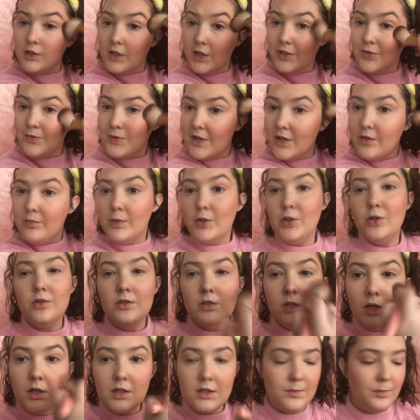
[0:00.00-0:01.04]
that's what I've been
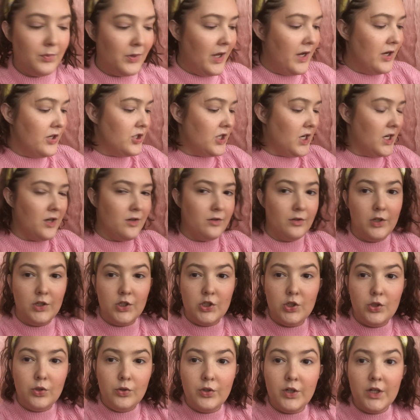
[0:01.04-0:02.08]
using as blush. I don't
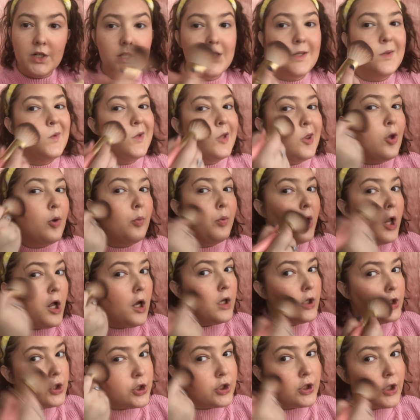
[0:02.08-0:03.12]
get too crazy with the
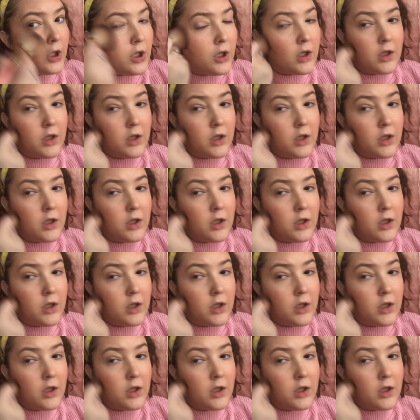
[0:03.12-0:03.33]
blush